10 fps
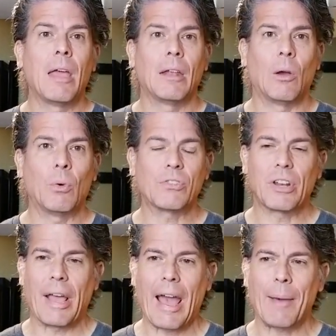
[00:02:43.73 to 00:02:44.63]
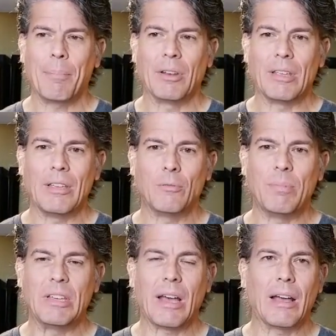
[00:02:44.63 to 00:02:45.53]
Now what's going to happen is
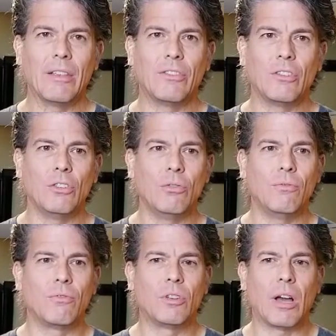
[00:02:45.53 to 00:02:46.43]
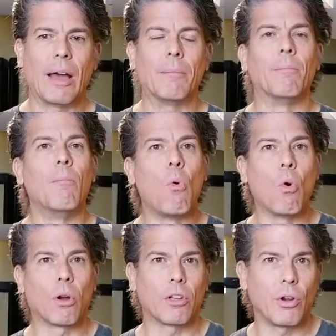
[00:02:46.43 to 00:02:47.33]
because you've got
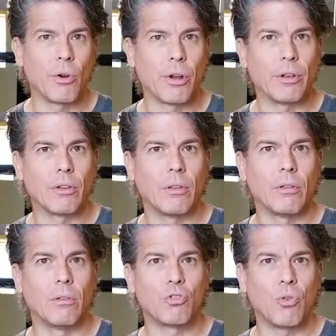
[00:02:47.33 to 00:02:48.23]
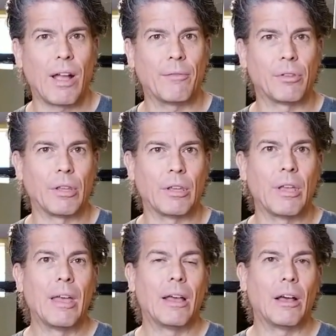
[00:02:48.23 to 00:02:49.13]
more current traveling
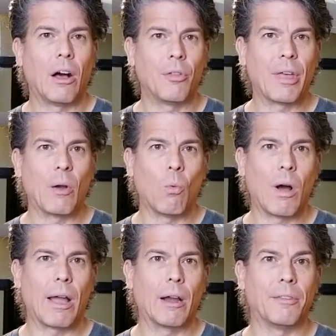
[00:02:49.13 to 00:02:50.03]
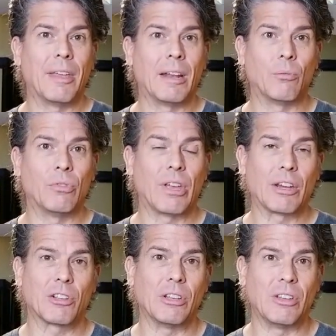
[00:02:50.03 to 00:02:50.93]
on that wire than it was
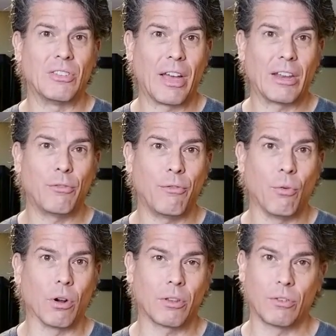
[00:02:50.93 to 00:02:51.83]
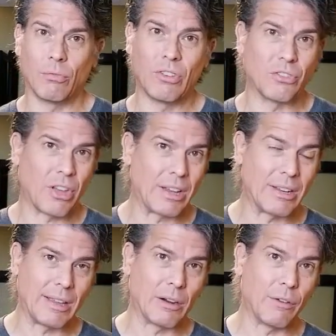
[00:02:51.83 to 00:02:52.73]
actually designed for, because it was designed to
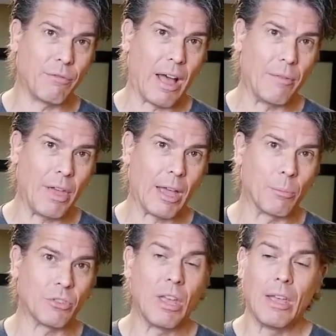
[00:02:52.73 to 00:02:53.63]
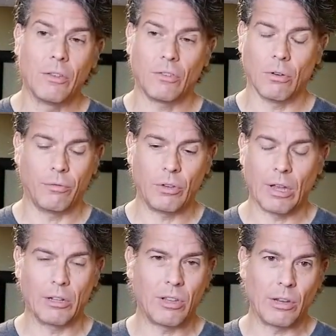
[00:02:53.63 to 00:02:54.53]
carry 5 amps. So if you got
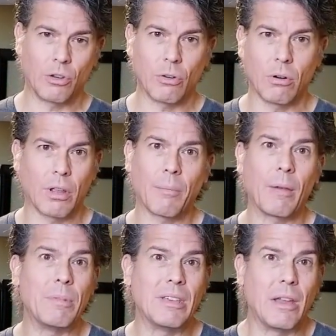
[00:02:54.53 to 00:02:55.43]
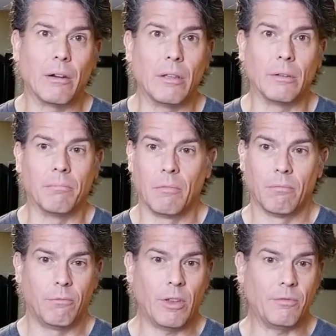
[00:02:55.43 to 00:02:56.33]
a dead short, it might be carrying
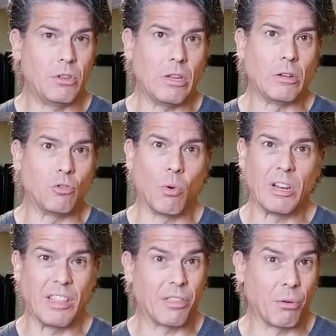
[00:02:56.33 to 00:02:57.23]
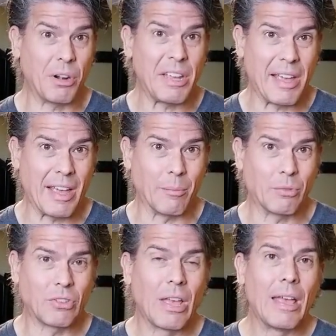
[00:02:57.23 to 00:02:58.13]
15, 20, 30
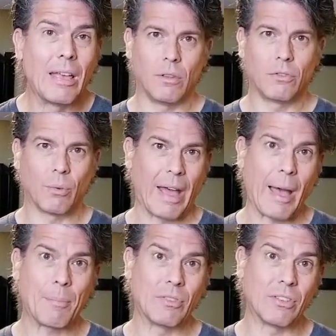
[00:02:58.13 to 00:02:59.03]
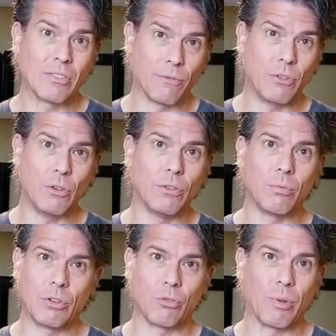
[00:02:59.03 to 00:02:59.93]
amps. So what happens is the fuse,
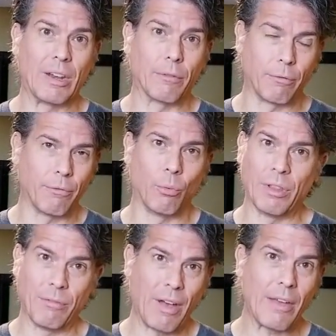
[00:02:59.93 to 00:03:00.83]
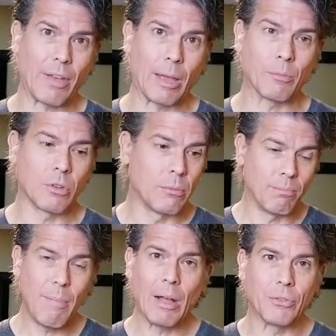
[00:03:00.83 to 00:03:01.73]
which is rated for only 5 amps,
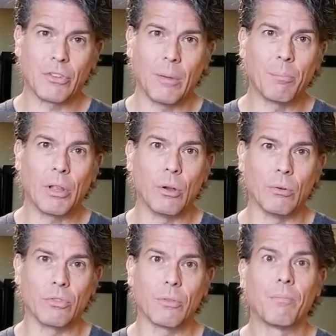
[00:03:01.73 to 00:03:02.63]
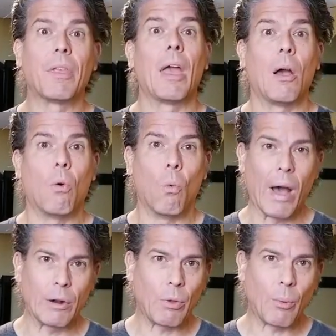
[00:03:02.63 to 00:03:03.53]
melts and blows.
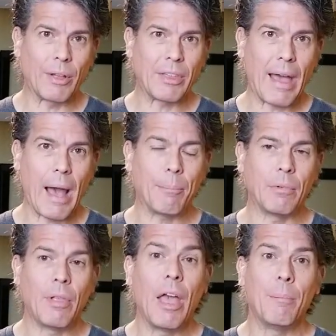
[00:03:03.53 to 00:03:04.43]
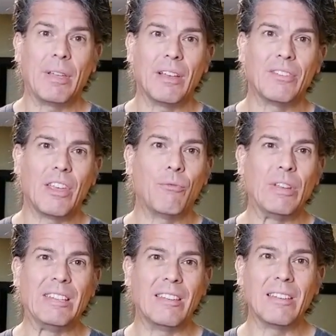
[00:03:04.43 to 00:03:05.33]
Why do we want that happen? Because if we
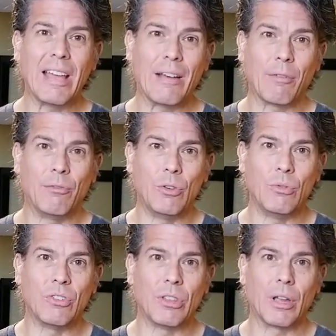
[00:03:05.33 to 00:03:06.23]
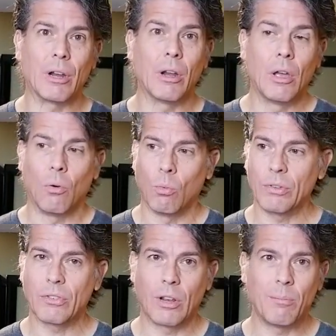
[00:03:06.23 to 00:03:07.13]
didn't have a fuse in there,
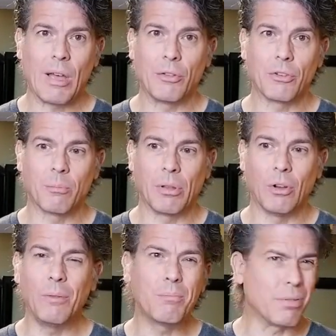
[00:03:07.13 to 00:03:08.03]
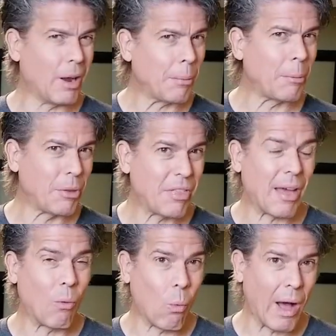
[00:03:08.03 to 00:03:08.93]
what's going to melt or blow? Probably
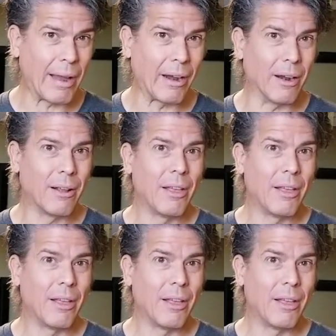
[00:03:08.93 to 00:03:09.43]
that wire.